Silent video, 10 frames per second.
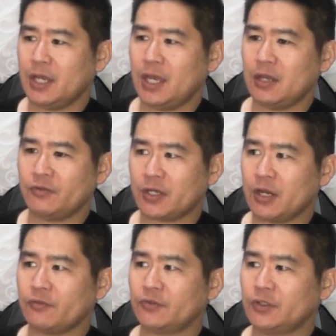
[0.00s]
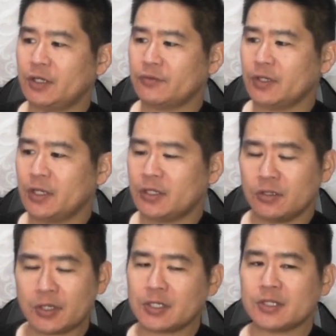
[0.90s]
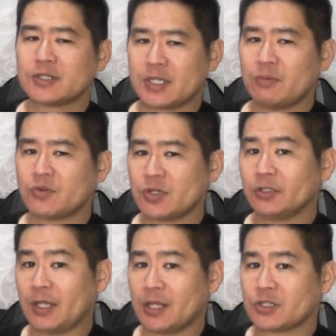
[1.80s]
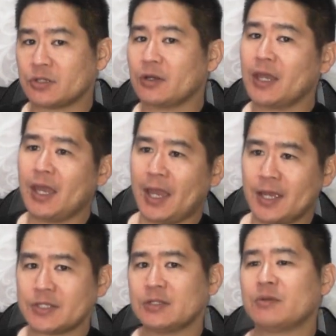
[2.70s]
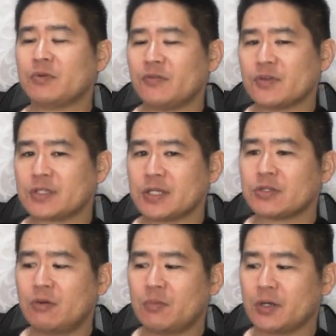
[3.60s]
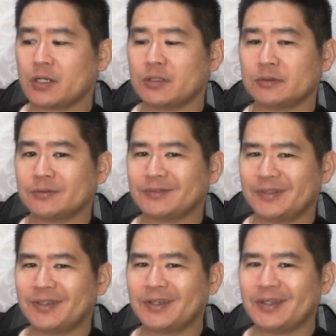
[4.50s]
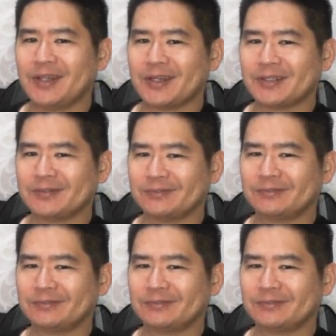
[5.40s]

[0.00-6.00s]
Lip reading: And if you're careful enough, you'll get to the same resultant answer as in the previous night's homework. Good luck.